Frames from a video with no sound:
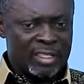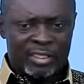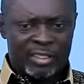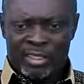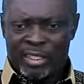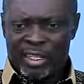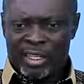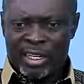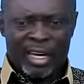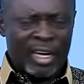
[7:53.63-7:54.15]

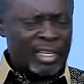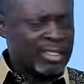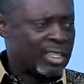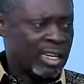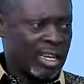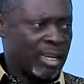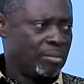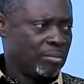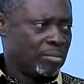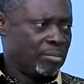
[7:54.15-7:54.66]
tikra
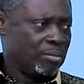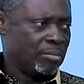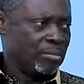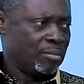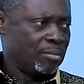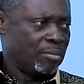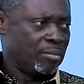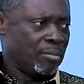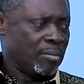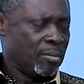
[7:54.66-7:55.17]
term.
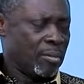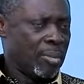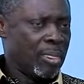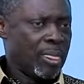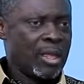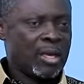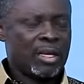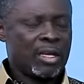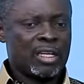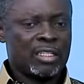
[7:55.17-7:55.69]

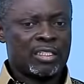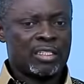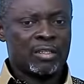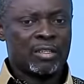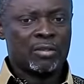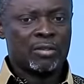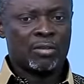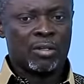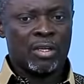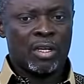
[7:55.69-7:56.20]
And you
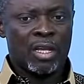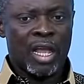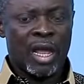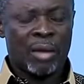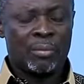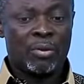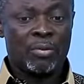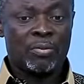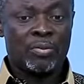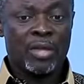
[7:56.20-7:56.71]
know,
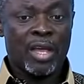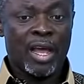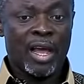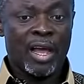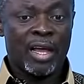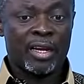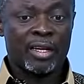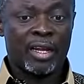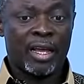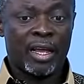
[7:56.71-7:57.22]

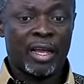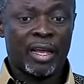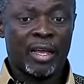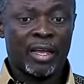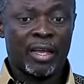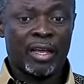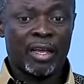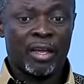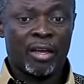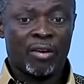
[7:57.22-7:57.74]
Abribia na
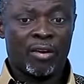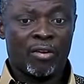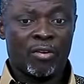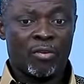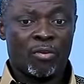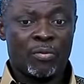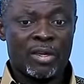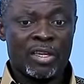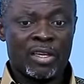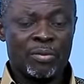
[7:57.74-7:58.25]

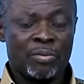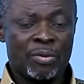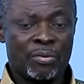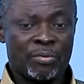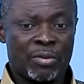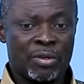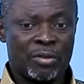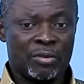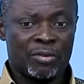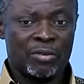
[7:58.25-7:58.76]
obey
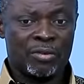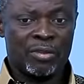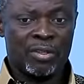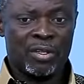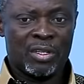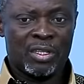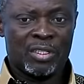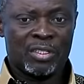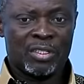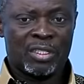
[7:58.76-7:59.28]
bibino.
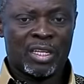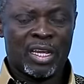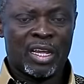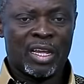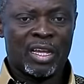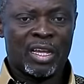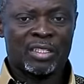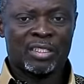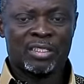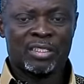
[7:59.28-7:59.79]
Say,
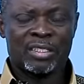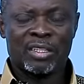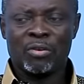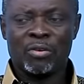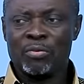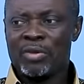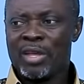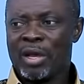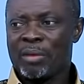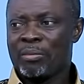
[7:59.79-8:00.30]
it is a
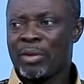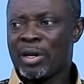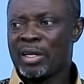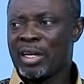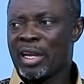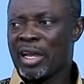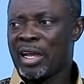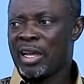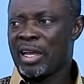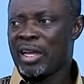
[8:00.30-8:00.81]

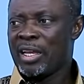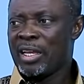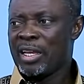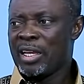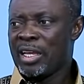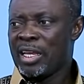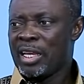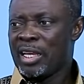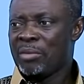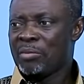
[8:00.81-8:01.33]
obiabana,
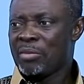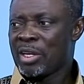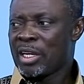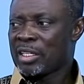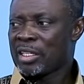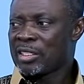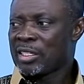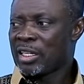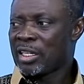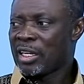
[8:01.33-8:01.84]
make
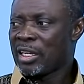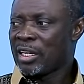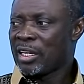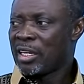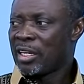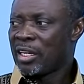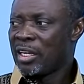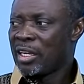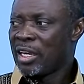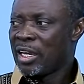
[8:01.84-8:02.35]
us say,
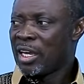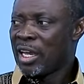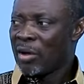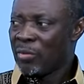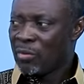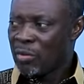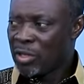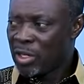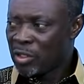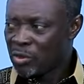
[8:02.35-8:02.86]
a
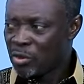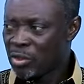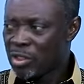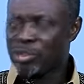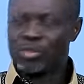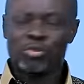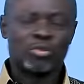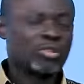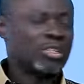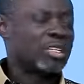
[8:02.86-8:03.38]
we yesu Christo